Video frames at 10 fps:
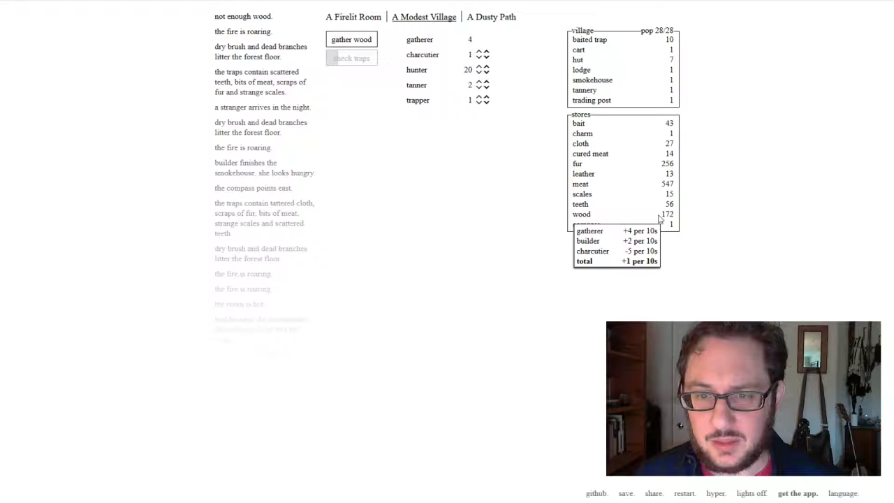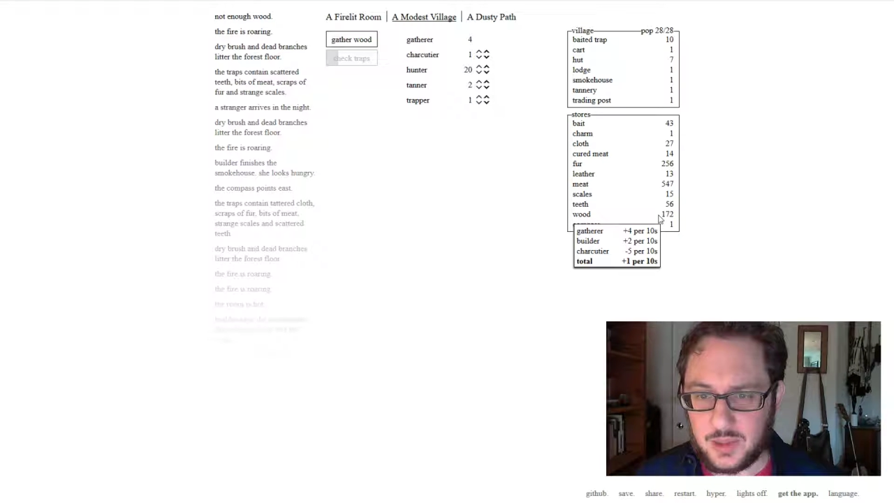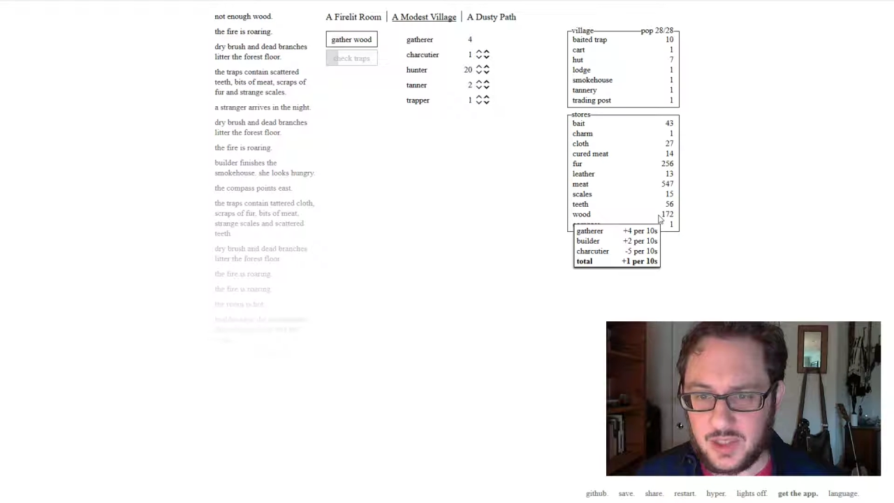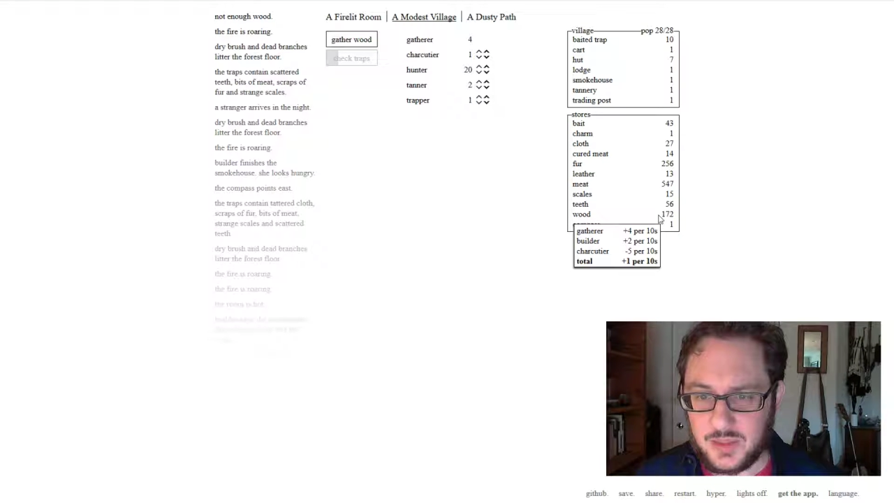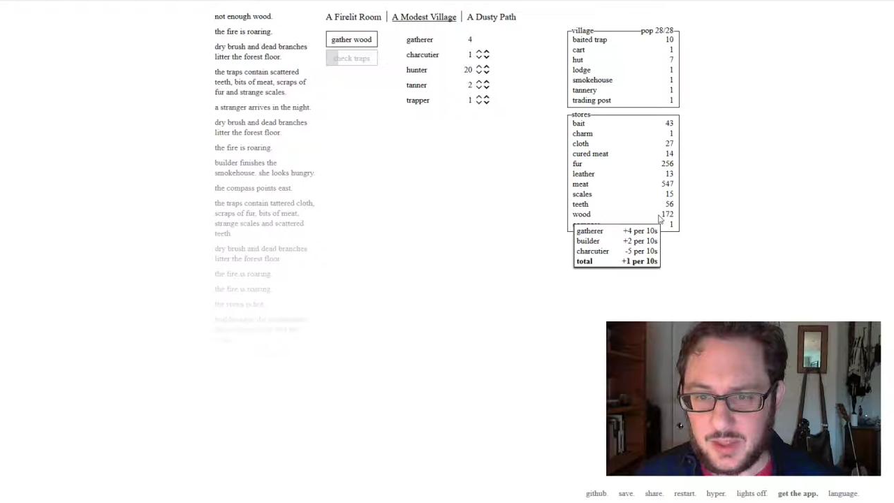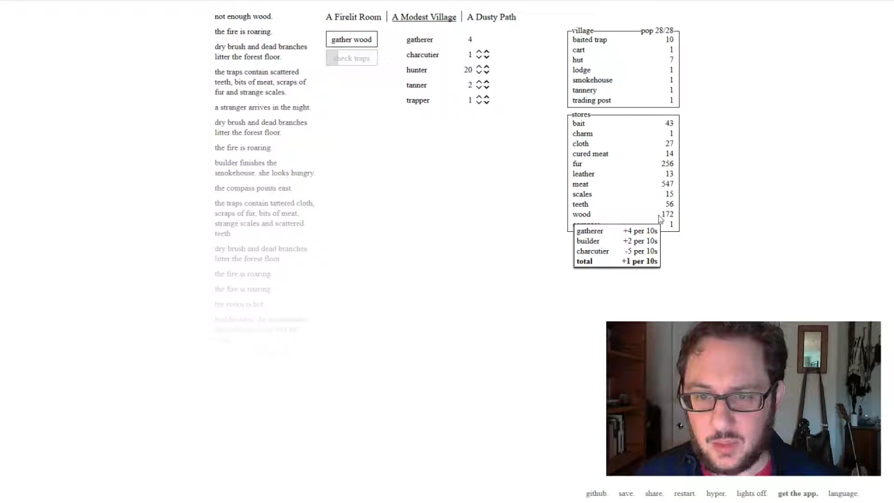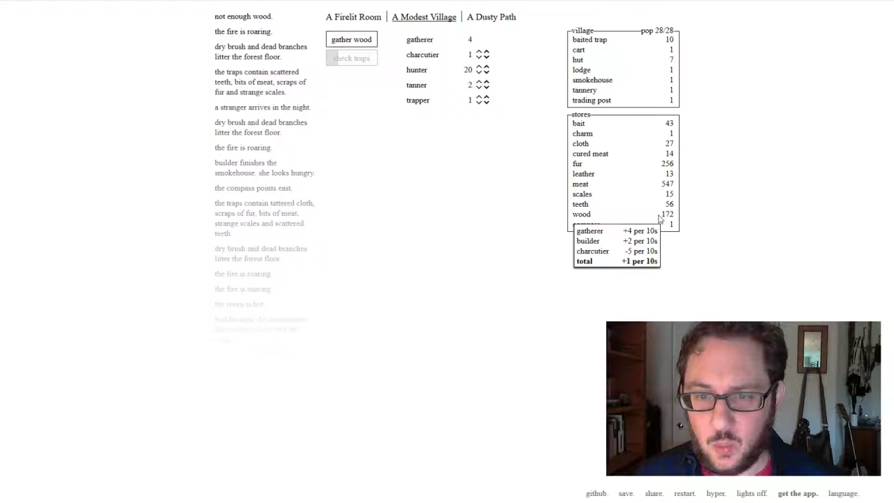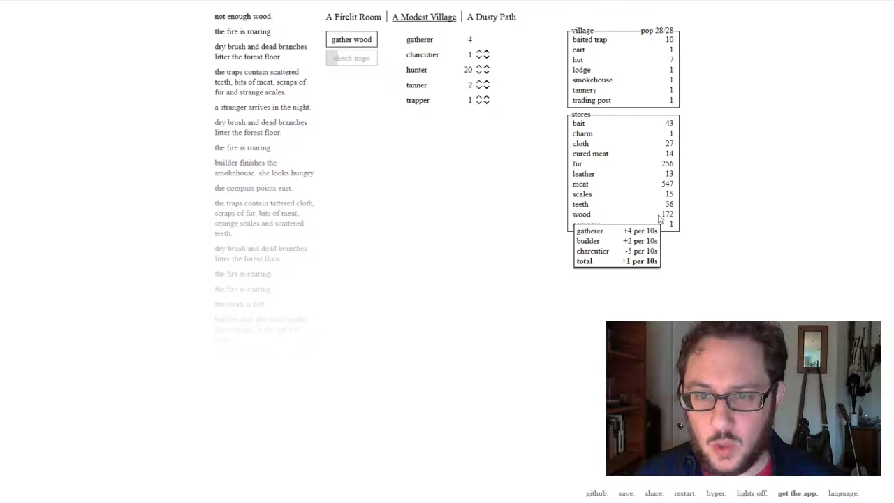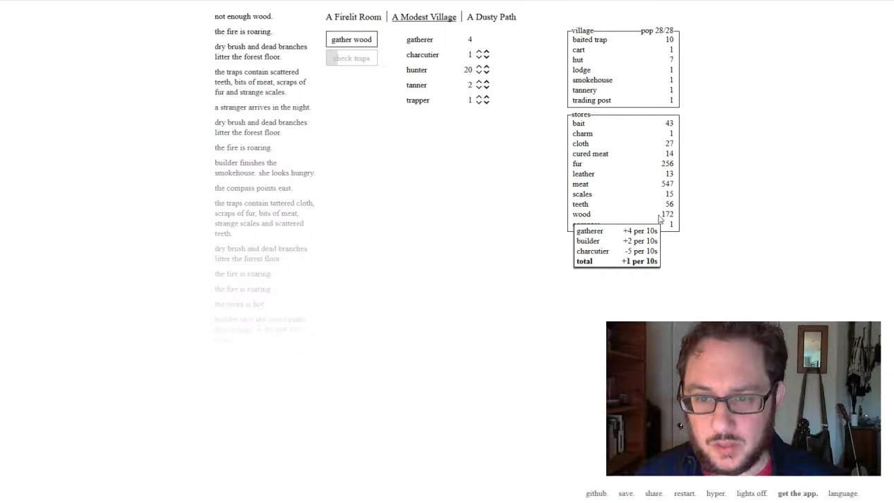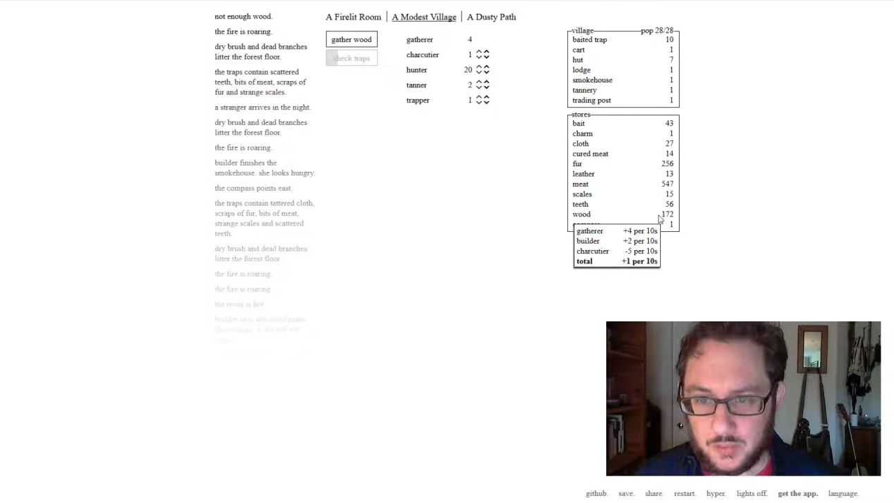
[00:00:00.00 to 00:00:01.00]
We're just making
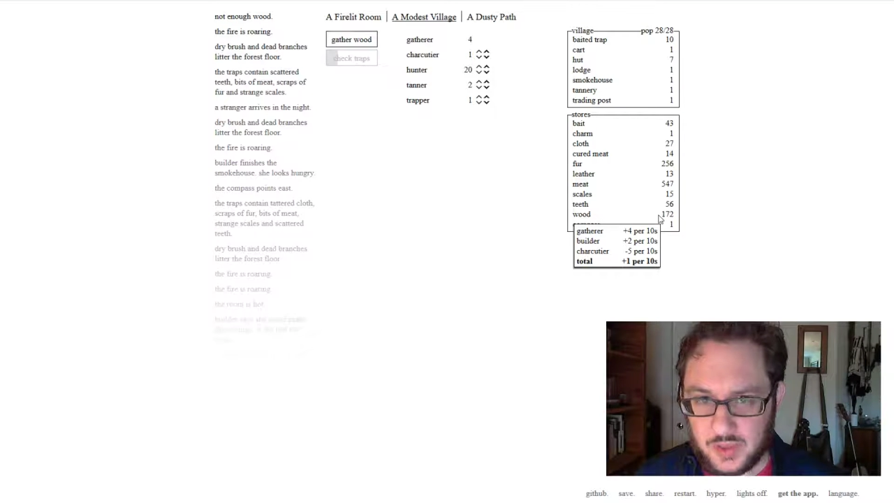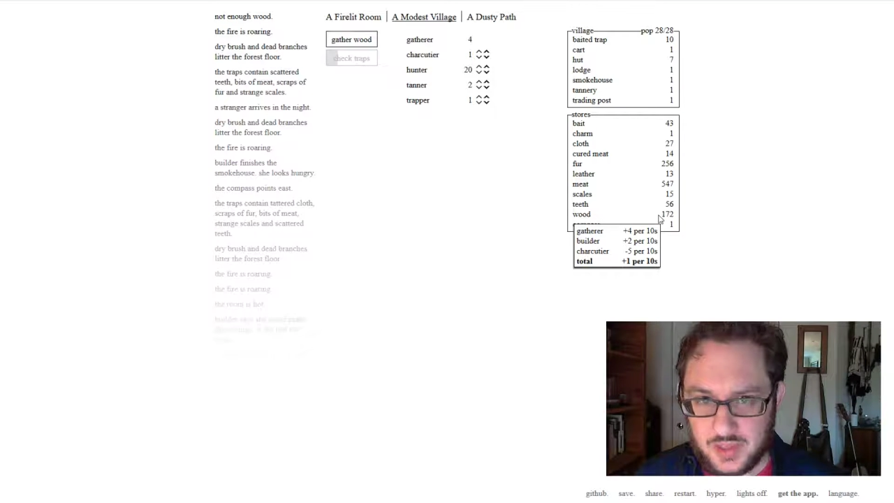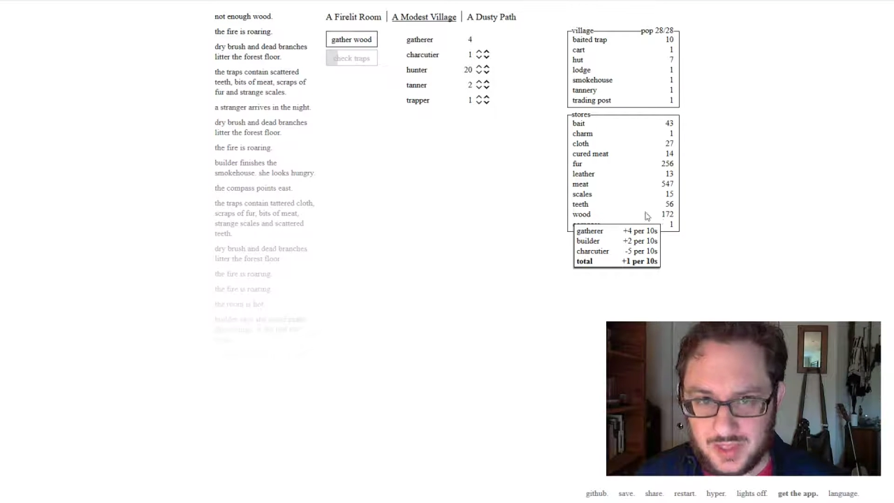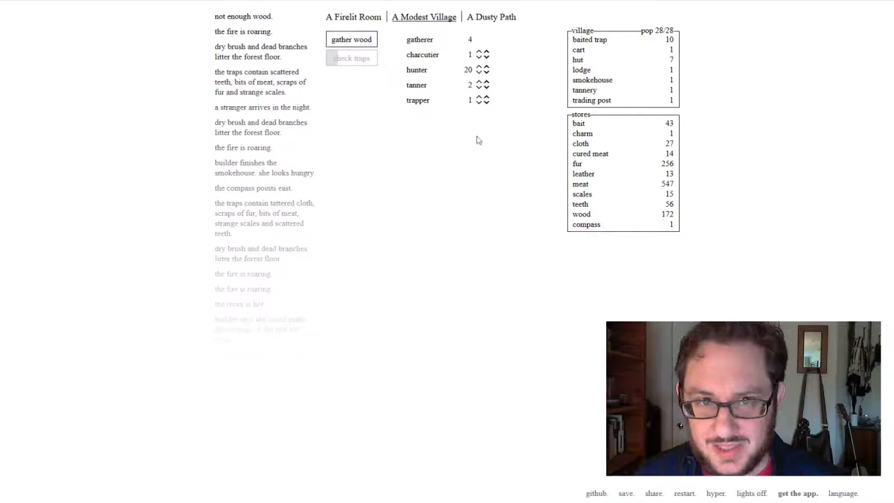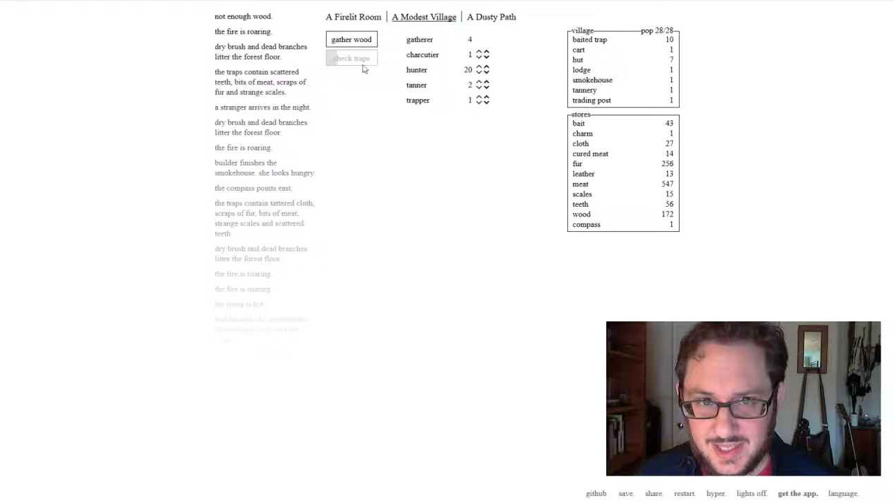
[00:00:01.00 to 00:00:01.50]
1 per 10